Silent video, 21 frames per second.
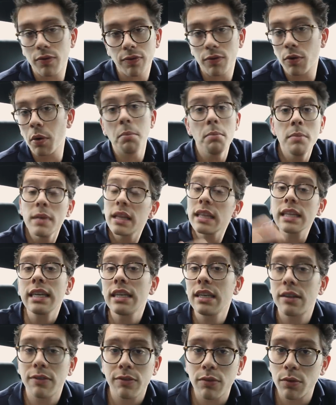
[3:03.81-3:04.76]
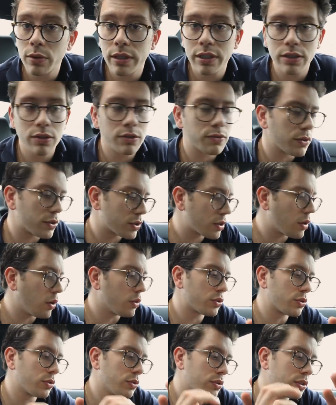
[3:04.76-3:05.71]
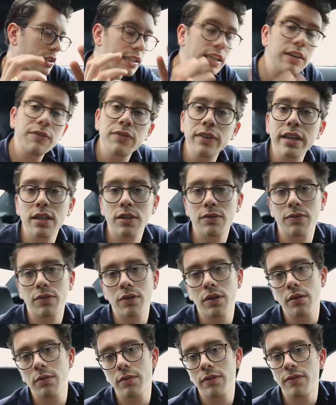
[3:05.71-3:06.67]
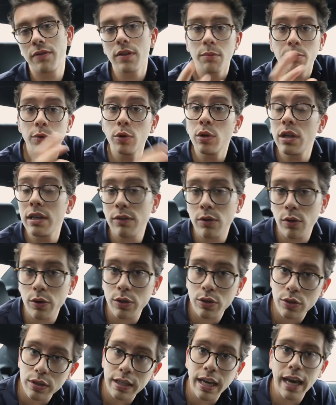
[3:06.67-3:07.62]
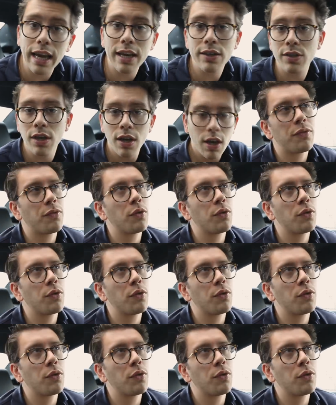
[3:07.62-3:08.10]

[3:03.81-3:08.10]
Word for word: for a million different reasons, for its cultural significance, for the, for the beauty of an oyster case,